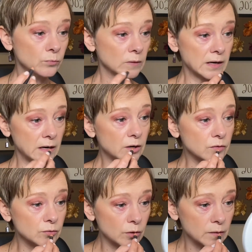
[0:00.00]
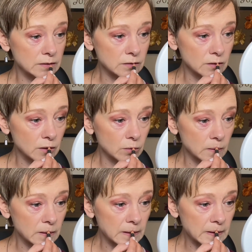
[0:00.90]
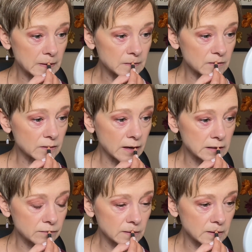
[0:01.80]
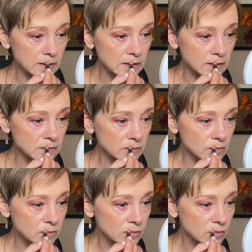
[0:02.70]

And I also don't like to go a lot outside of the lines.